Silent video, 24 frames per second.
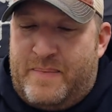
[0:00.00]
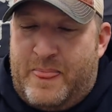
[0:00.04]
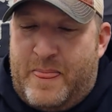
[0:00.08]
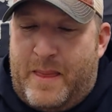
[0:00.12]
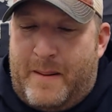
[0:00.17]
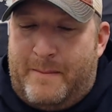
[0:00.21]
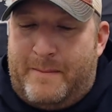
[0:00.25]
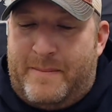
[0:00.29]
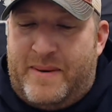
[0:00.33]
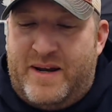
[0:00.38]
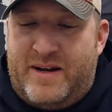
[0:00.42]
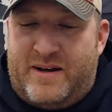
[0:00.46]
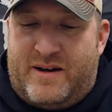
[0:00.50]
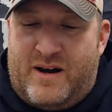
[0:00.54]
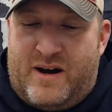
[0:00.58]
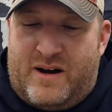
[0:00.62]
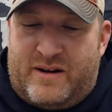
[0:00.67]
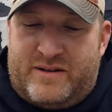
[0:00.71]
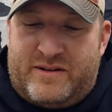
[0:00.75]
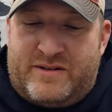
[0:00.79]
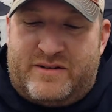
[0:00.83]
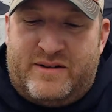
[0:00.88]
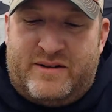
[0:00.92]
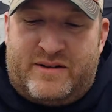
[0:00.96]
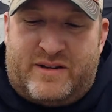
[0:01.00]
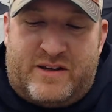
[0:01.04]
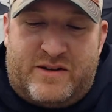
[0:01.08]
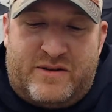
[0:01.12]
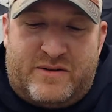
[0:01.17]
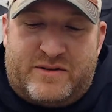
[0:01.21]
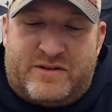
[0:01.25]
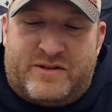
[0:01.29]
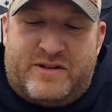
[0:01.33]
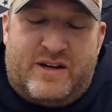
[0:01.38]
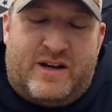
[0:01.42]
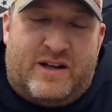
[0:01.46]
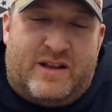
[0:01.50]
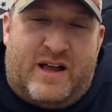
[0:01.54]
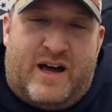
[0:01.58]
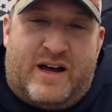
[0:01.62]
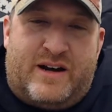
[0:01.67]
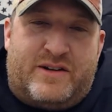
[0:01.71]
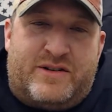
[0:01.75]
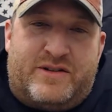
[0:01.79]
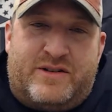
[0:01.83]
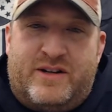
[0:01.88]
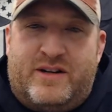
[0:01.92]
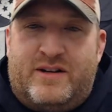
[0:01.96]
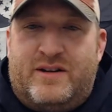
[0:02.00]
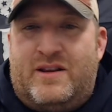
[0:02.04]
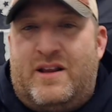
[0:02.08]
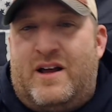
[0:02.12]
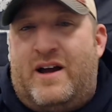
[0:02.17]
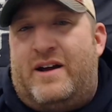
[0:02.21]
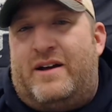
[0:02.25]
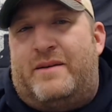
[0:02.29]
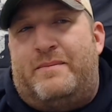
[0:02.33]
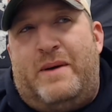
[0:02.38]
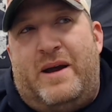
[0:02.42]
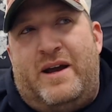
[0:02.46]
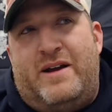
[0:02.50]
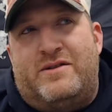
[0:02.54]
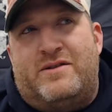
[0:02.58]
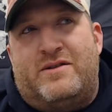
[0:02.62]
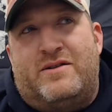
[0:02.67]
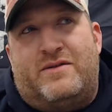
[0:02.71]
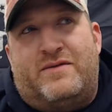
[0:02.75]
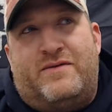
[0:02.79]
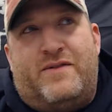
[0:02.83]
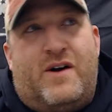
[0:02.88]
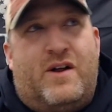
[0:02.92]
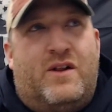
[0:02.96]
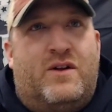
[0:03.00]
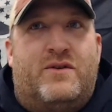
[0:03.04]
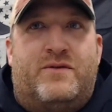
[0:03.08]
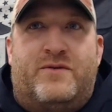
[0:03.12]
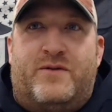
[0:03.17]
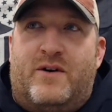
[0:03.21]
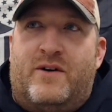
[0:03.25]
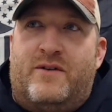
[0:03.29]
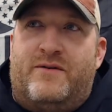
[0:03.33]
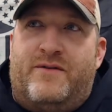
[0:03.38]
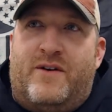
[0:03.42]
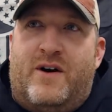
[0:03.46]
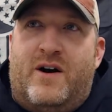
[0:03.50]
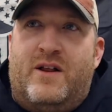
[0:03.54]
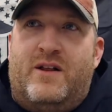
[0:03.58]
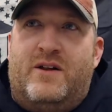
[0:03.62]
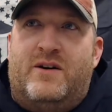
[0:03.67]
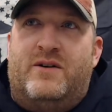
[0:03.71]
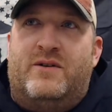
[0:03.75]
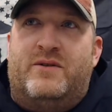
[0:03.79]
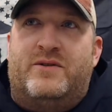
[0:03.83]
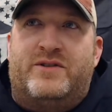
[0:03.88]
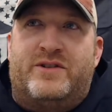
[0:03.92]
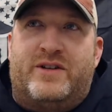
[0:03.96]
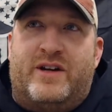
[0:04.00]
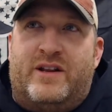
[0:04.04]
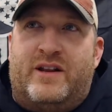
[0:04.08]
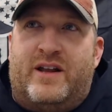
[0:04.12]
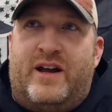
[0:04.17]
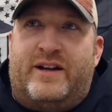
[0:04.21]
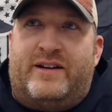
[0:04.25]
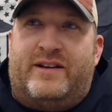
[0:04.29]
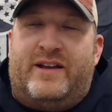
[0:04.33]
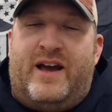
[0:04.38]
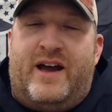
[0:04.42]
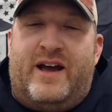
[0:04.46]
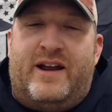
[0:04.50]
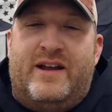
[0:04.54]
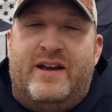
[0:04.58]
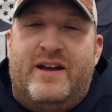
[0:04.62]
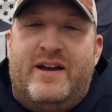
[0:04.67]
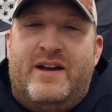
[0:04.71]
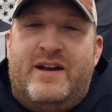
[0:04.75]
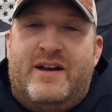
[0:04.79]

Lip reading: Be cognizant that you'll see a lot of shit like pages follow for a follow, shit like that.